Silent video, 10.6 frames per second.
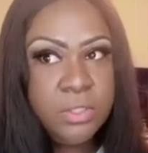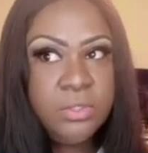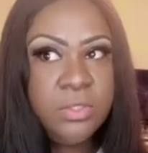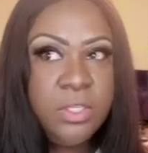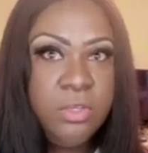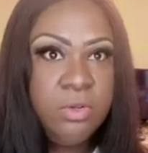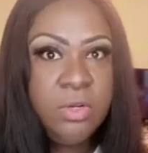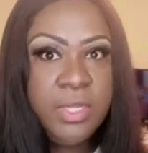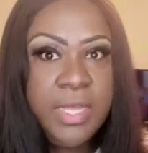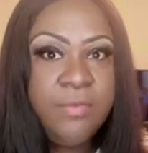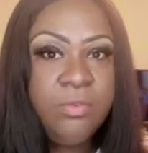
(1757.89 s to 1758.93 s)
so then you don't only
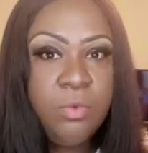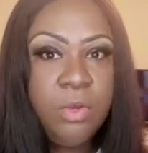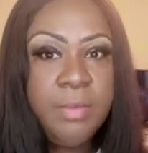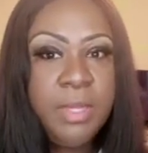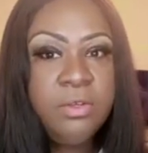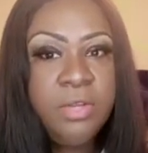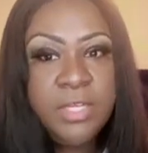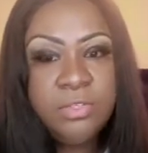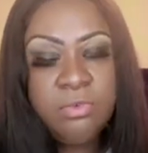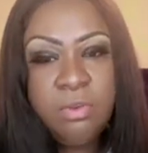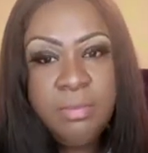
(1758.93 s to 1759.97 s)
have to worry about your
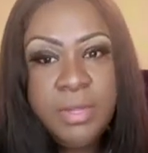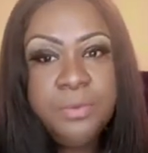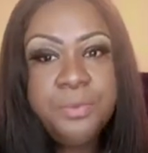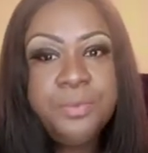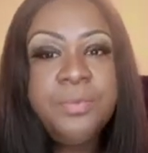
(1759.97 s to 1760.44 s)
escrow amount